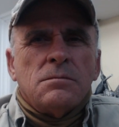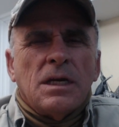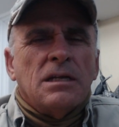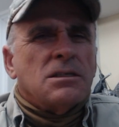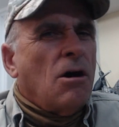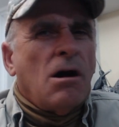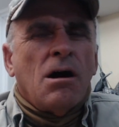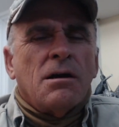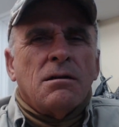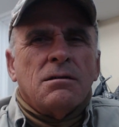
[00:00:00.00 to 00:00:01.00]
It is
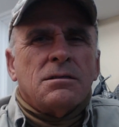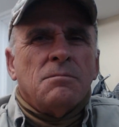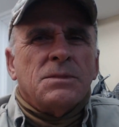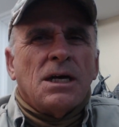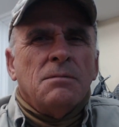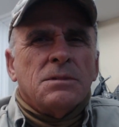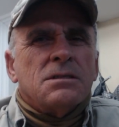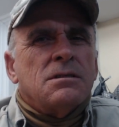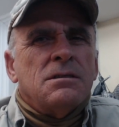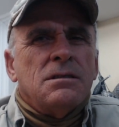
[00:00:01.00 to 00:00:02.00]
hard sometimes
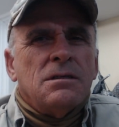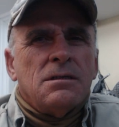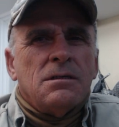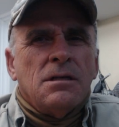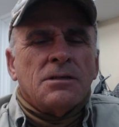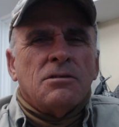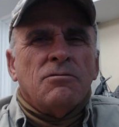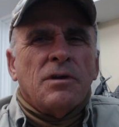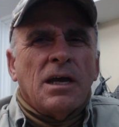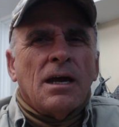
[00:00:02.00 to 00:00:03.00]
not to
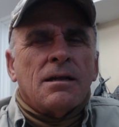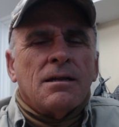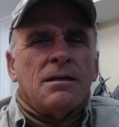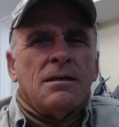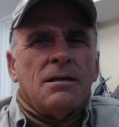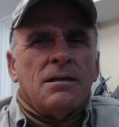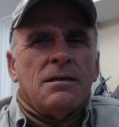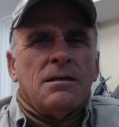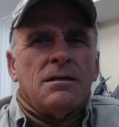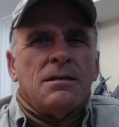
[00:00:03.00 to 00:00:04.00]
forget,
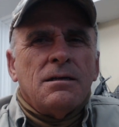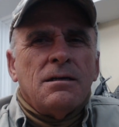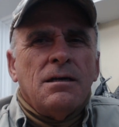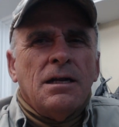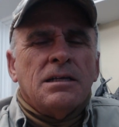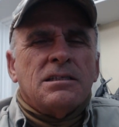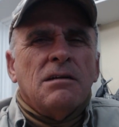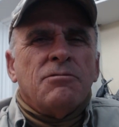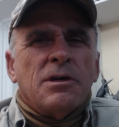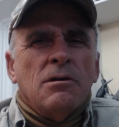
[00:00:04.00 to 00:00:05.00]
and it's
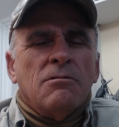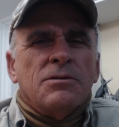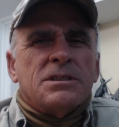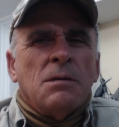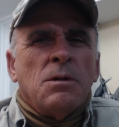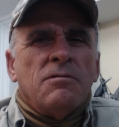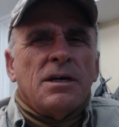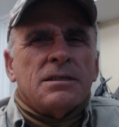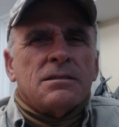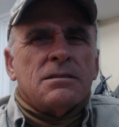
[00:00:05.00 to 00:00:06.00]
difficult for some of
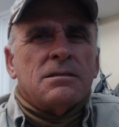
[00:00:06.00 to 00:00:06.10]
us